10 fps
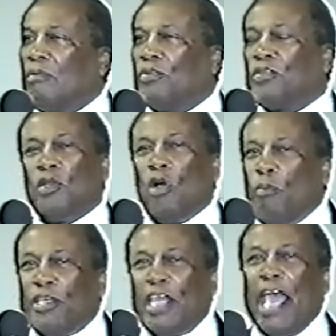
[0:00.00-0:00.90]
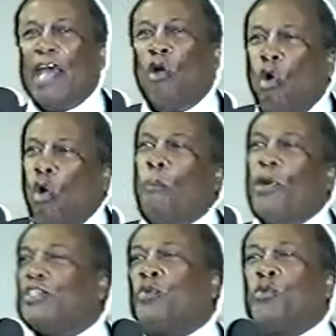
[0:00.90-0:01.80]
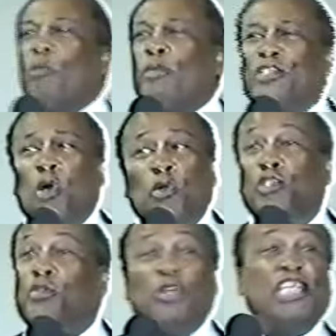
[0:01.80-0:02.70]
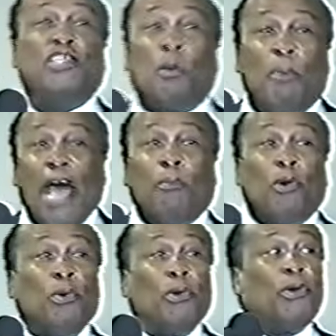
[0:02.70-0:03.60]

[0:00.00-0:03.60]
Well, he said, no, but they had a whole bunch of Roman soldiers. Read your Bible.